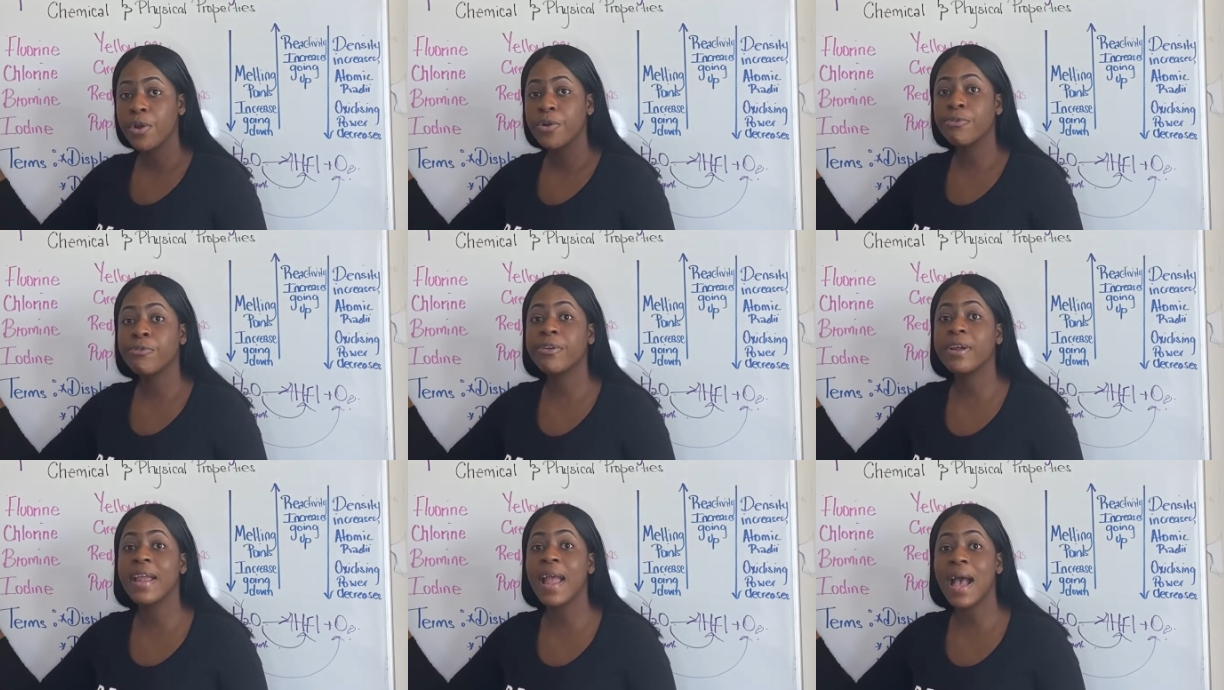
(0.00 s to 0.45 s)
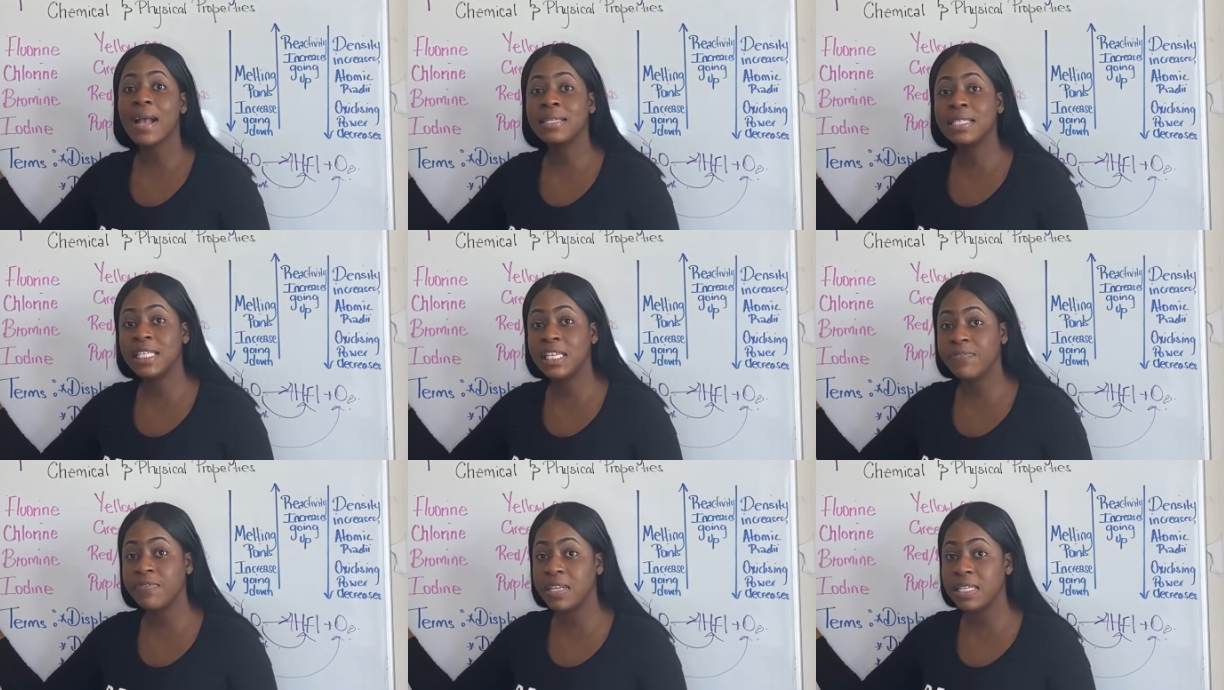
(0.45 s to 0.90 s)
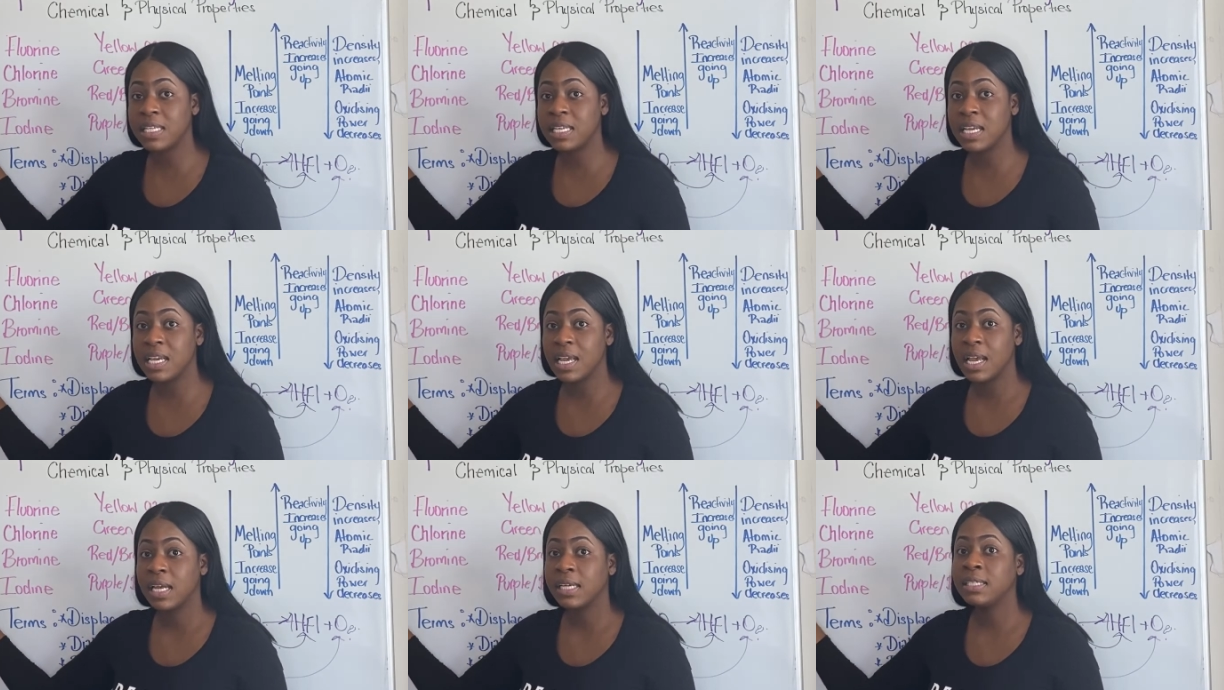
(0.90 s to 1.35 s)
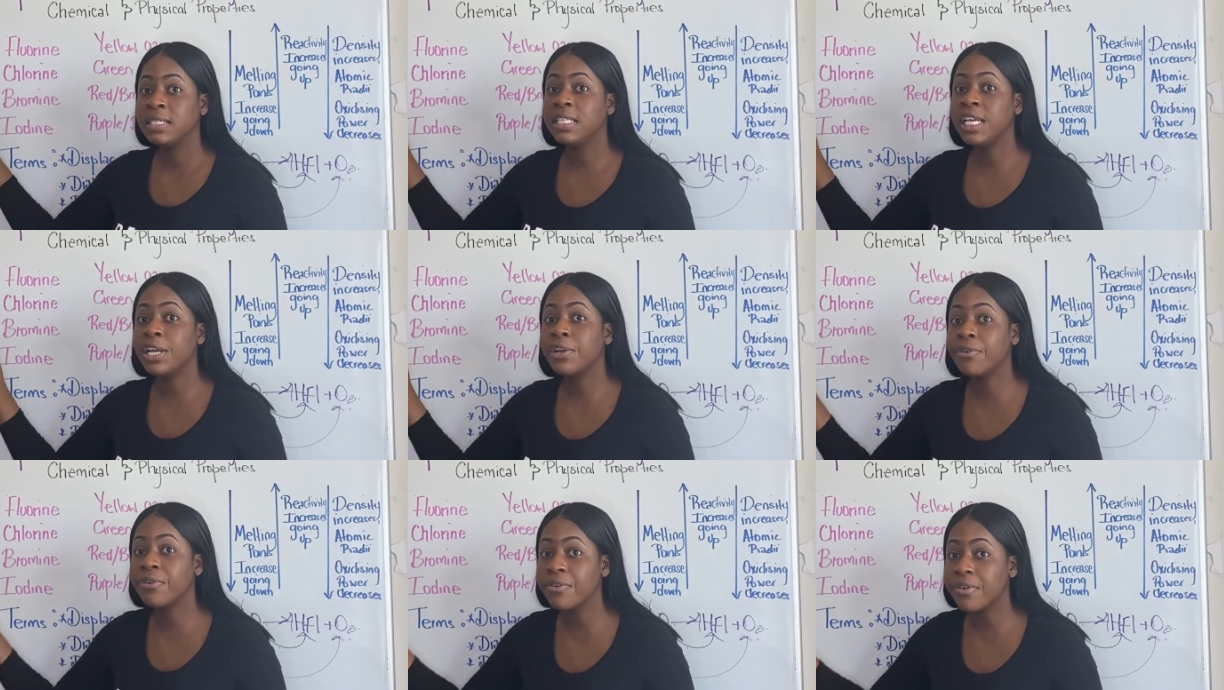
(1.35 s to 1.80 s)
reactivity
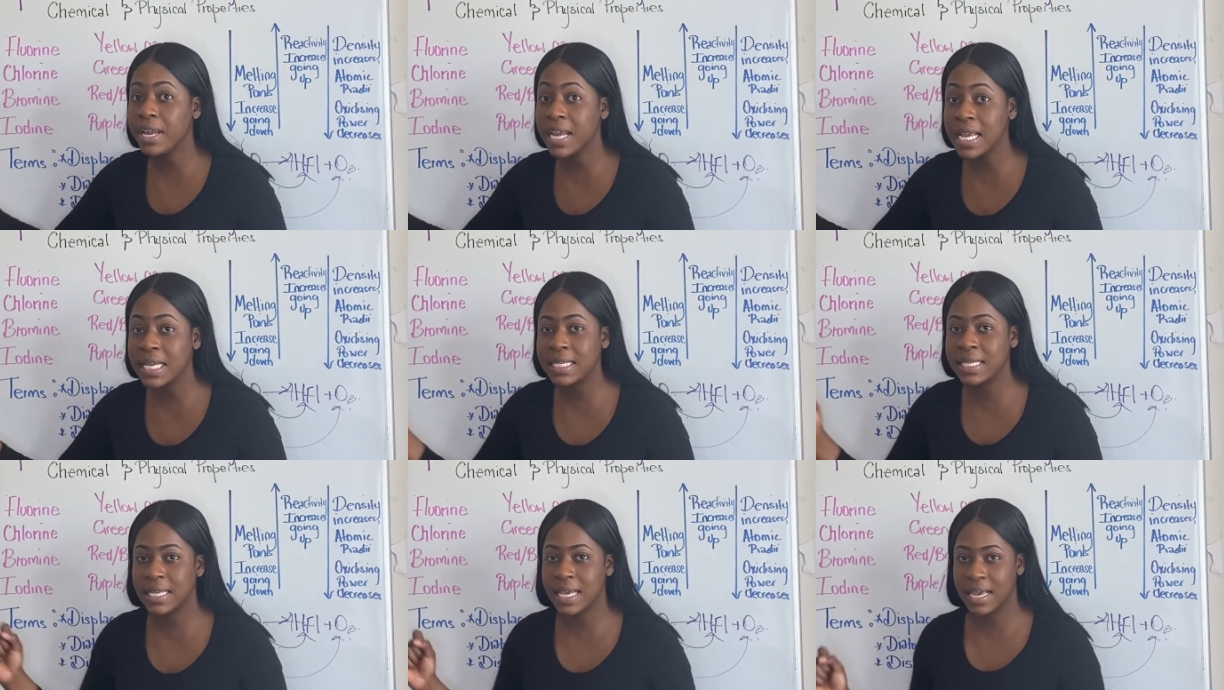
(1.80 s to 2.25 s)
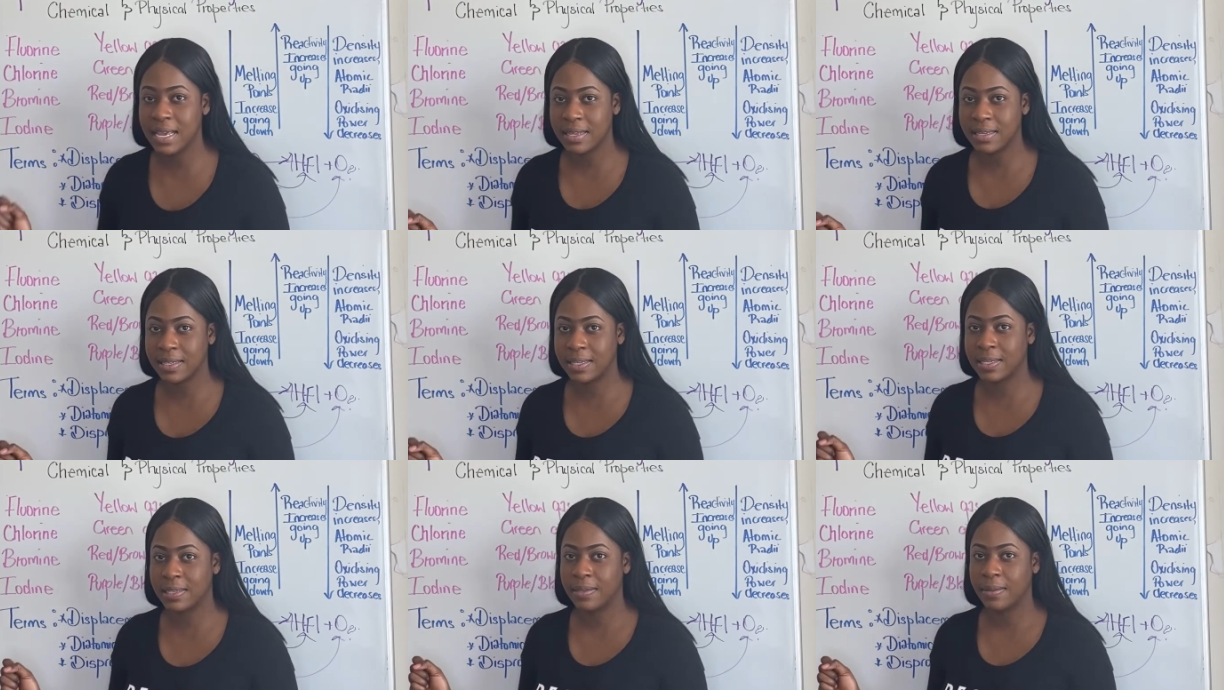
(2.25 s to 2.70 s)
decreases.